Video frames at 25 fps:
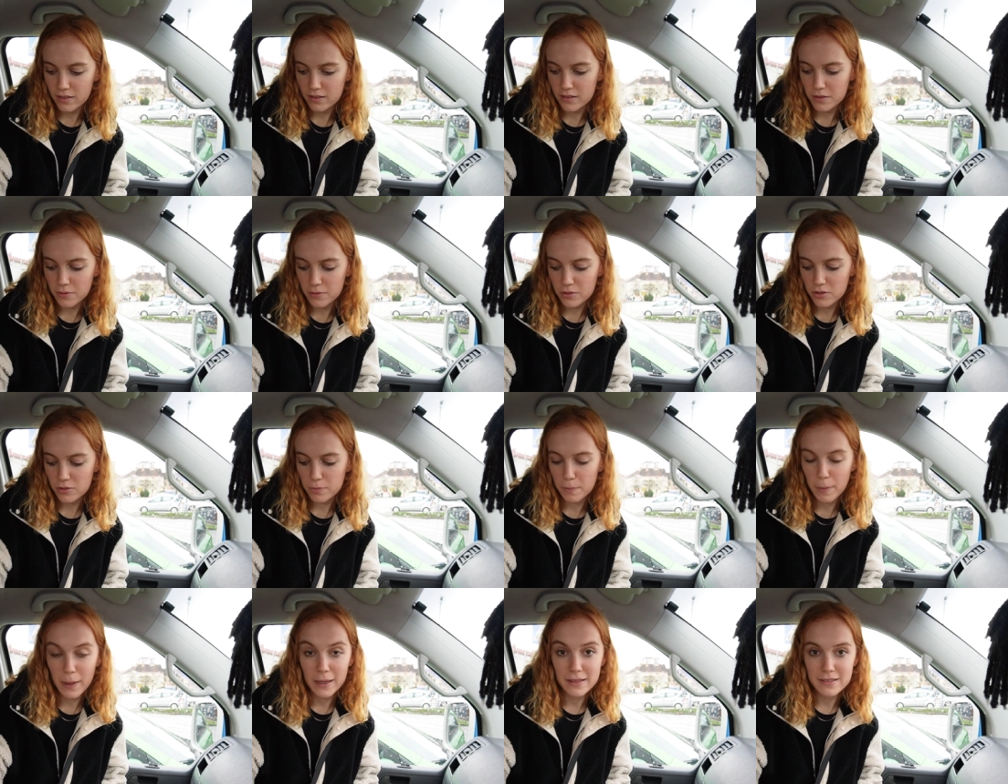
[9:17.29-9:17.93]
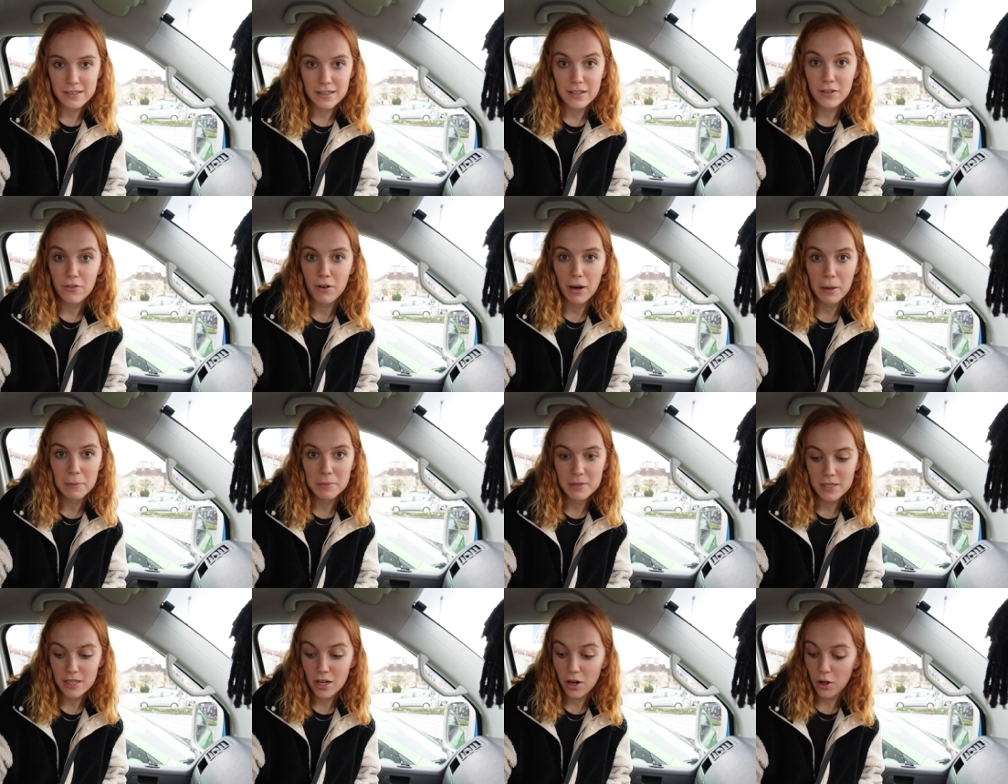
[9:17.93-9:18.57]
So we just basically
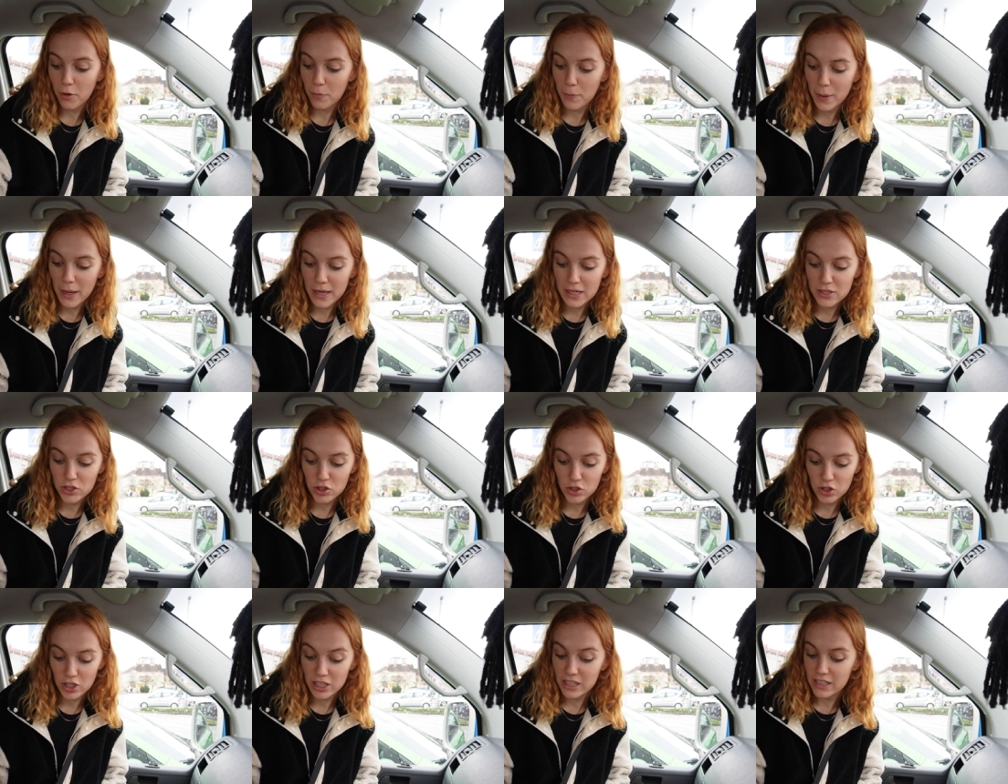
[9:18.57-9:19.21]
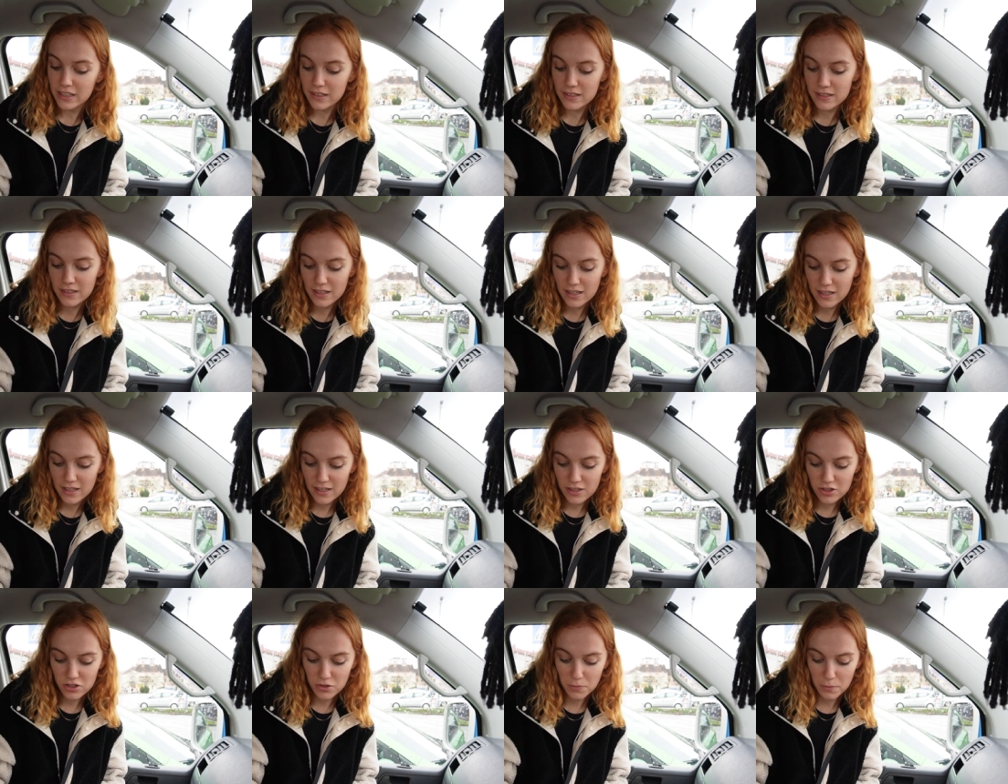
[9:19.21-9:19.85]
grabbed a lot of pastries,
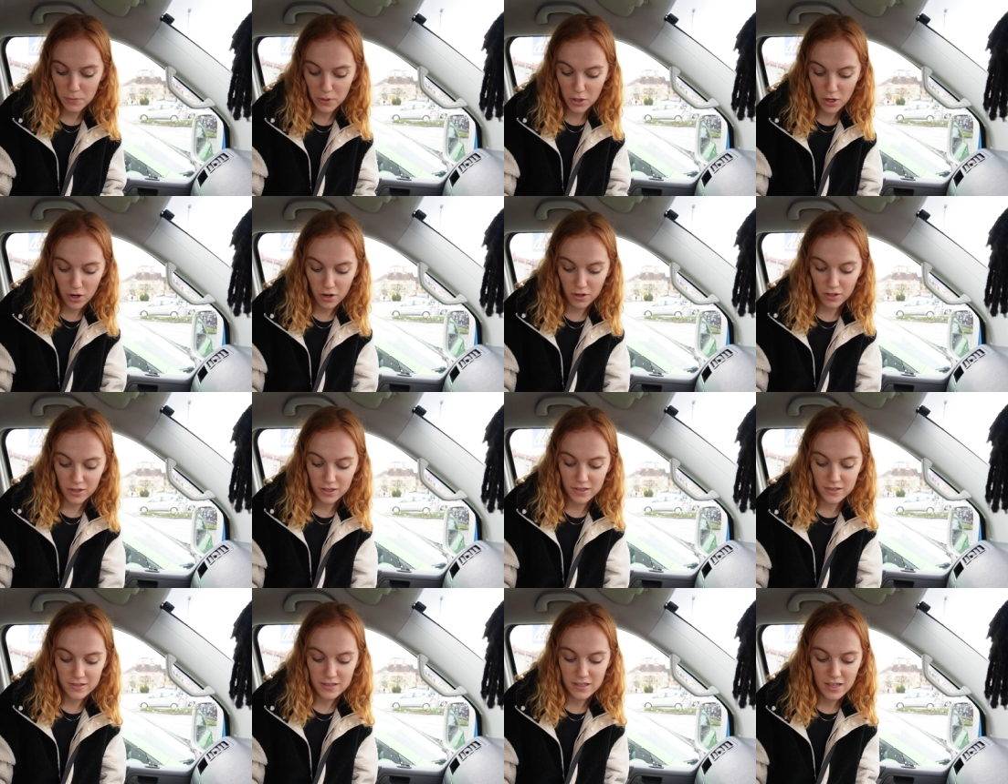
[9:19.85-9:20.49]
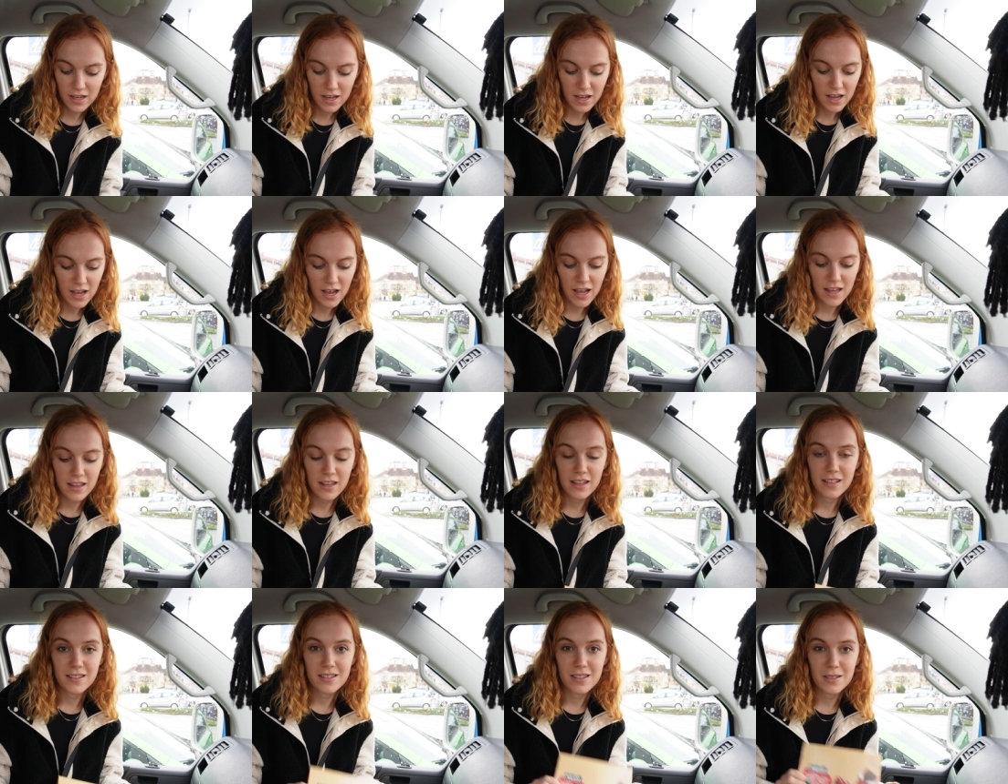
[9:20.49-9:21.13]
some bananas
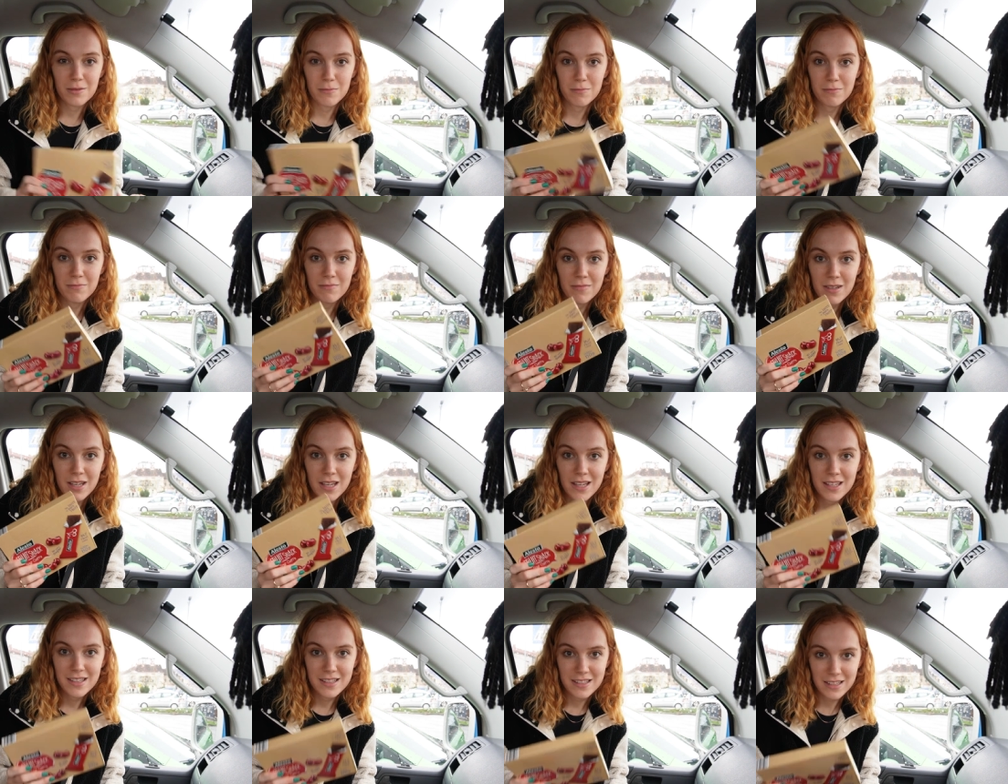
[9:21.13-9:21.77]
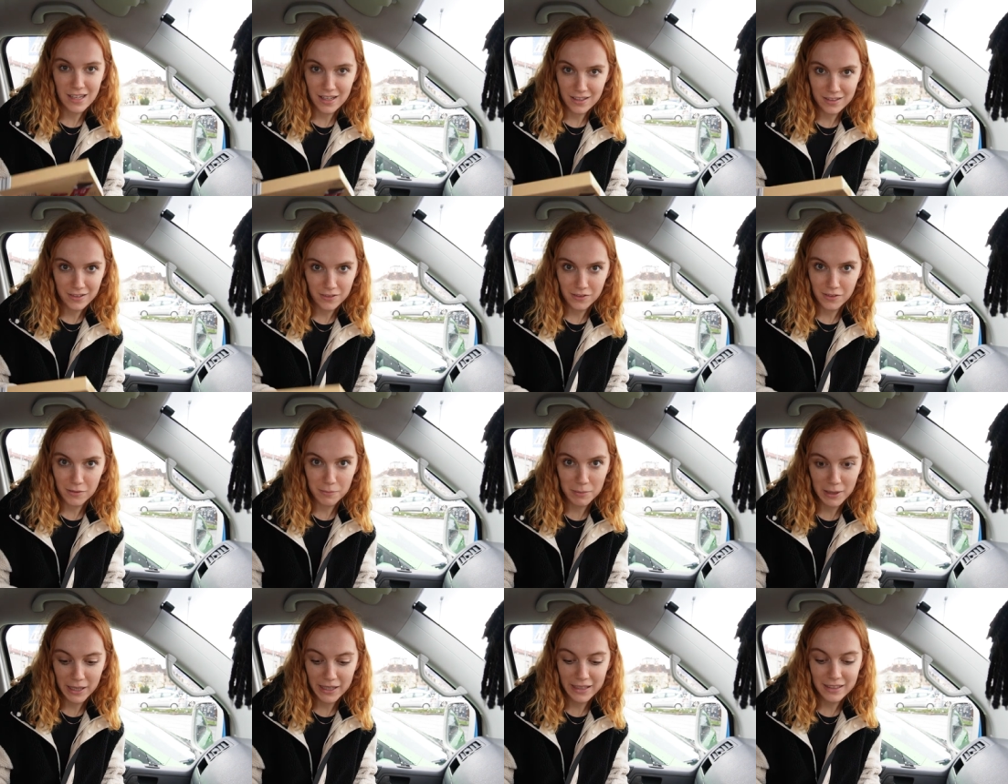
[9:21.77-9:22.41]
and then some snacks for
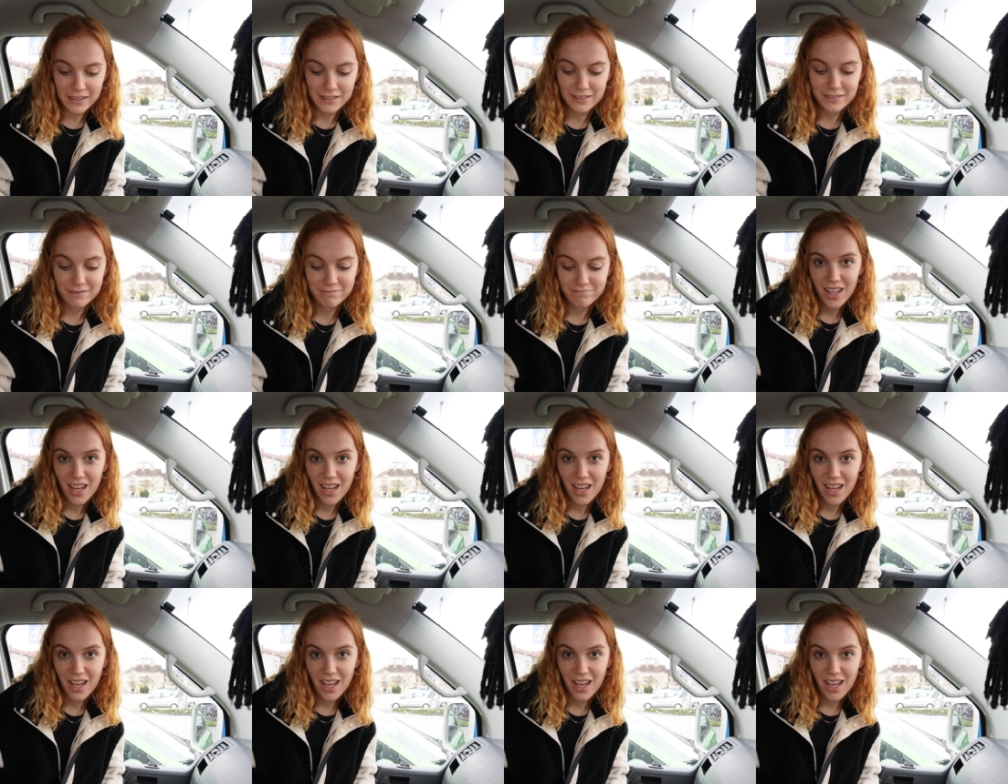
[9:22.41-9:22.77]
the plane.